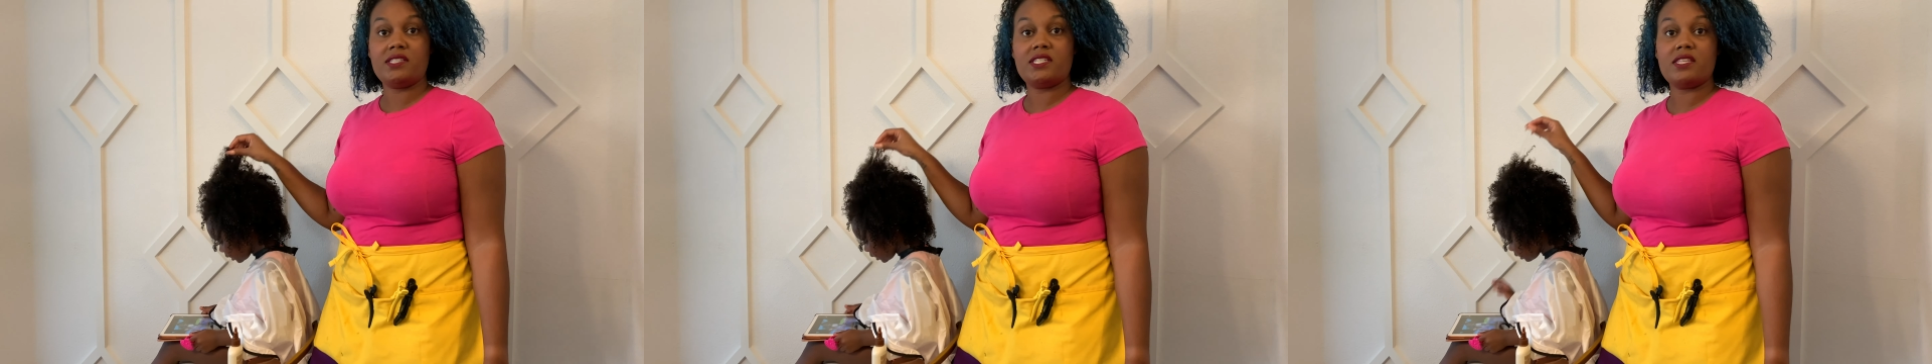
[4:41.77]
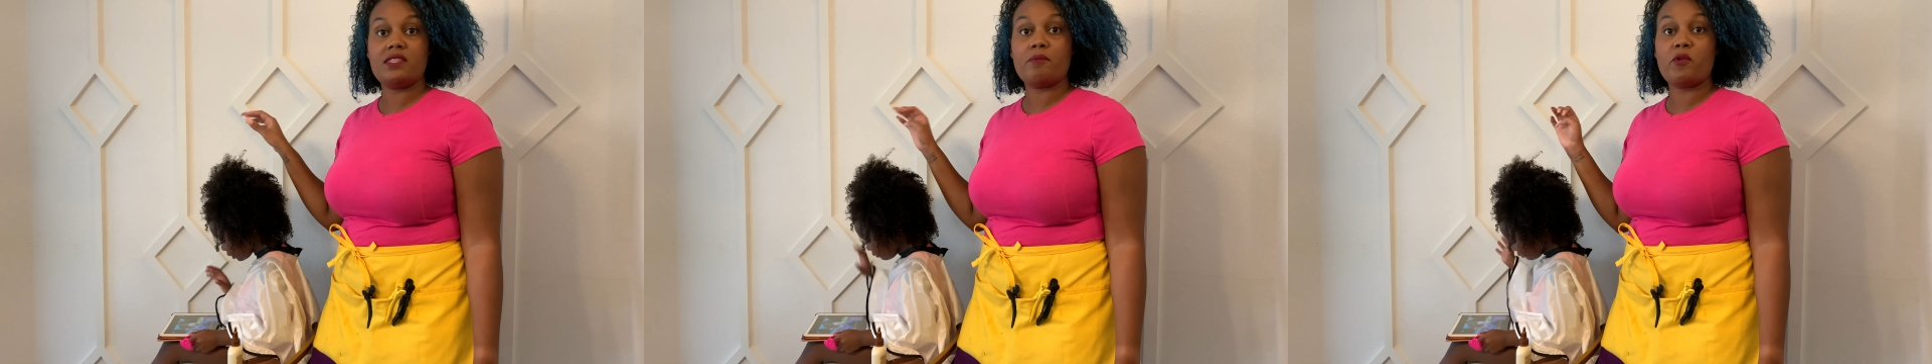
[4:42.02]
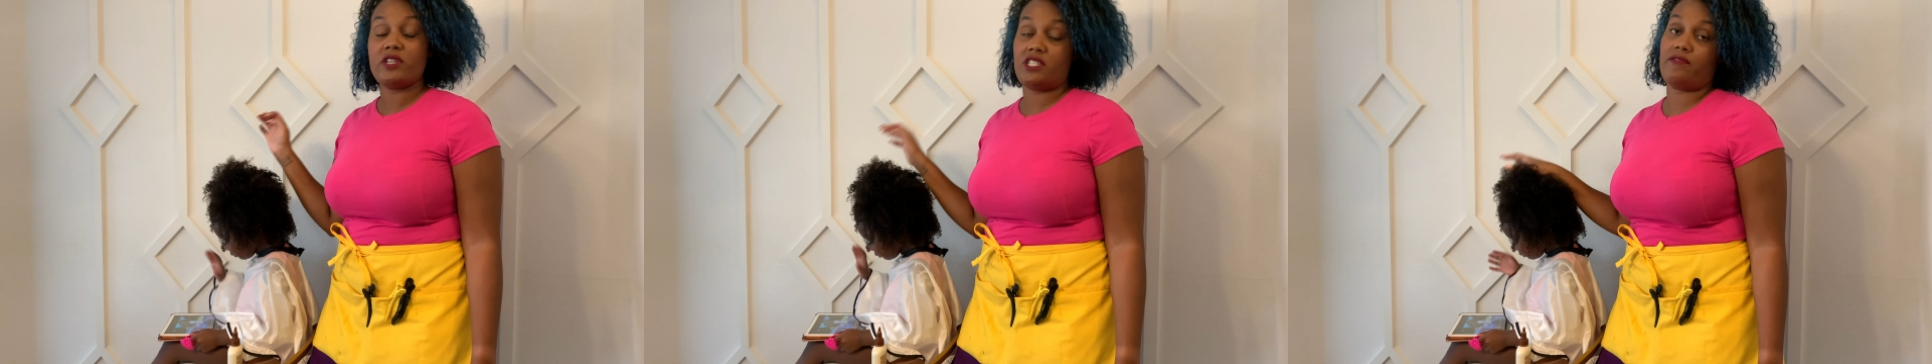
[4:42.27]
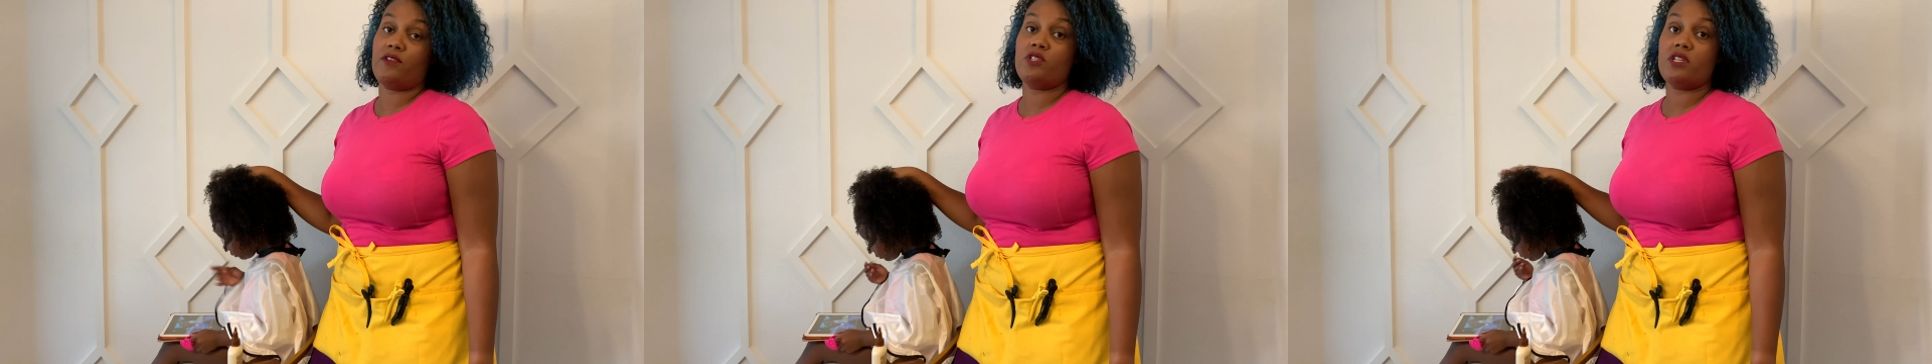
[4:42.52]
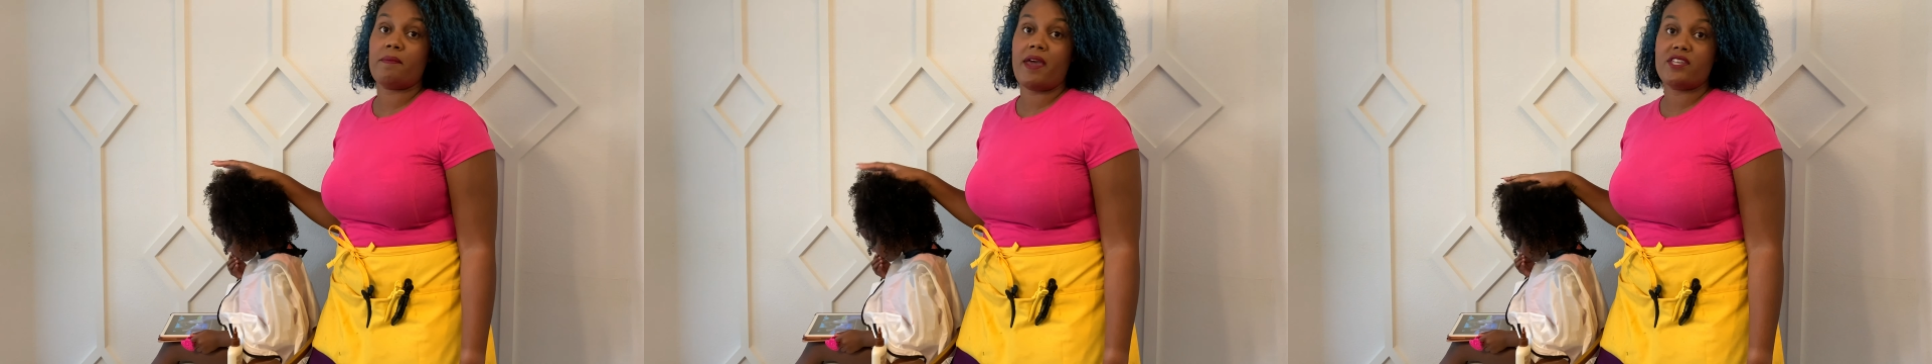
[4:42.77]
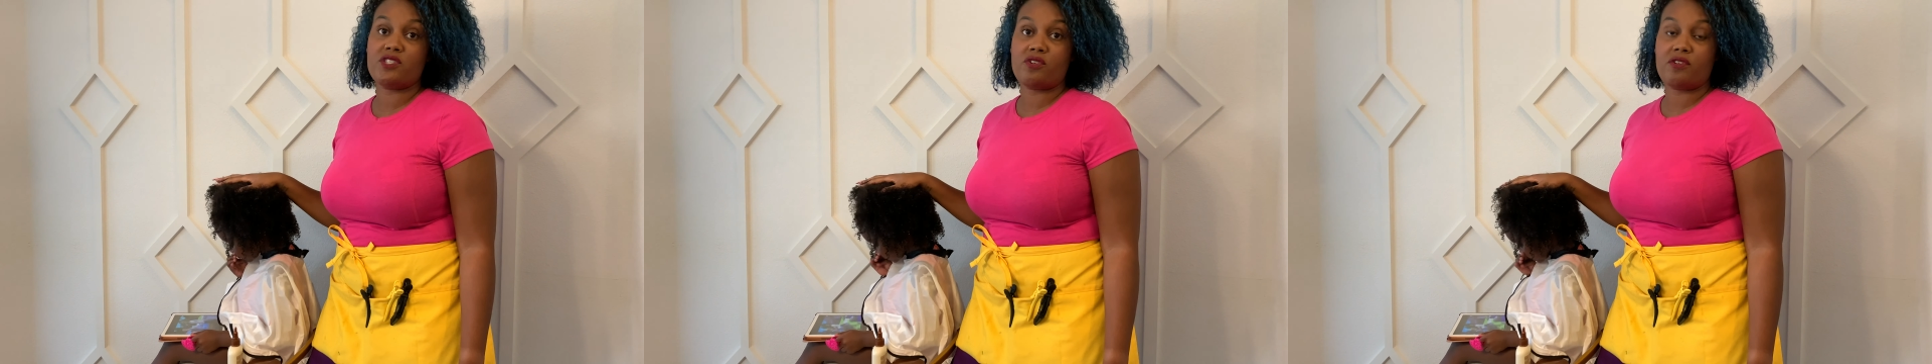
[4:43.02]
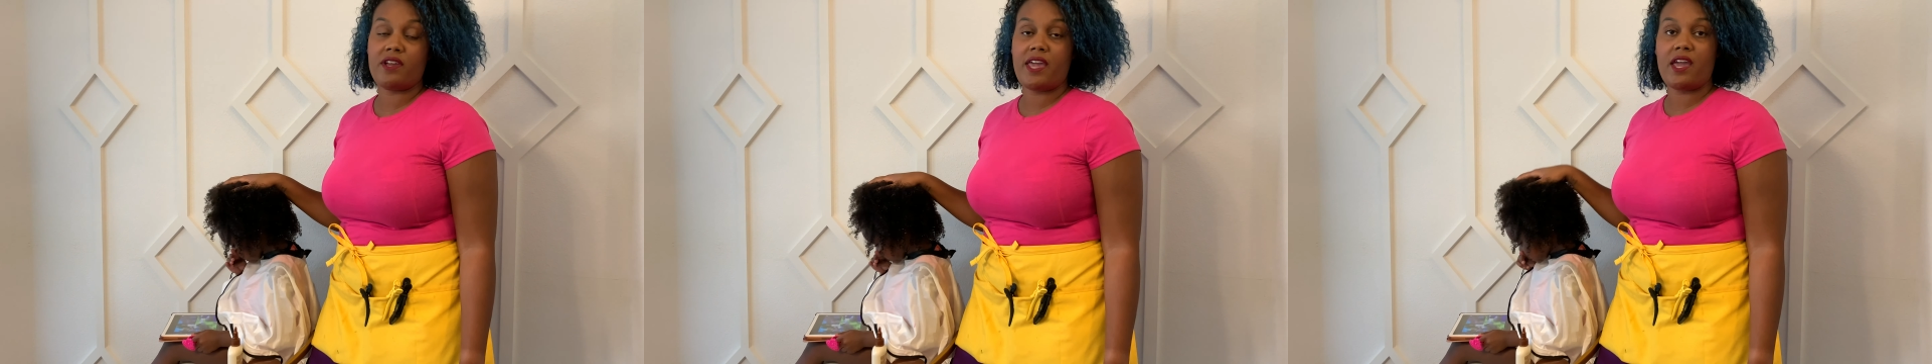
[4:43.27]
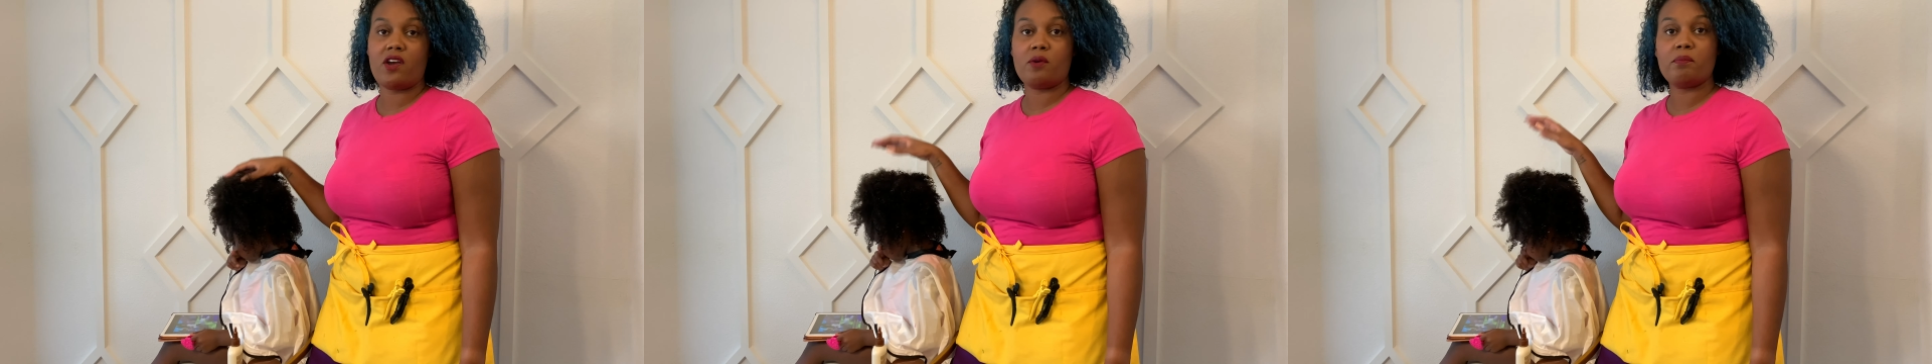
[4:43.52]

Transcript: did the Moisture Fusion mask on her hair,